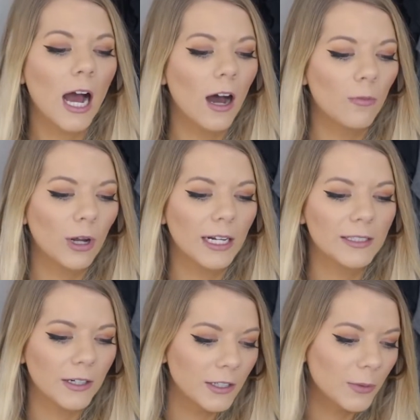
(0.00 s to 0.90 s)
When I
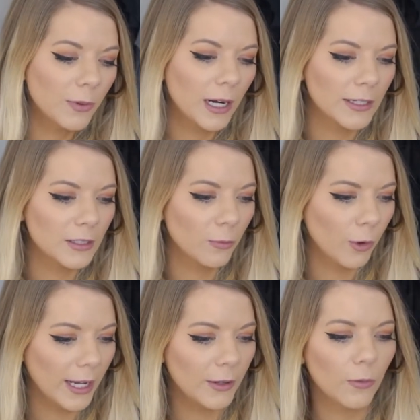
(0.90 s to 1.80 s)
started to put on some
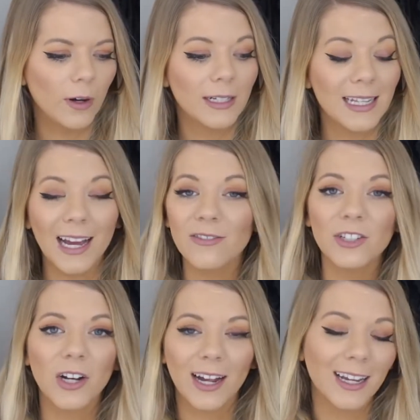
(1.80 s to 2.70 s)
weight was
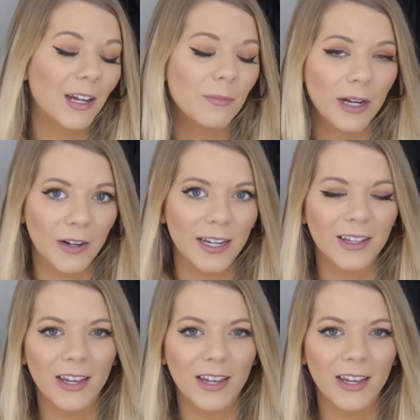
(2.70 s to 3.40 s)
after I got married.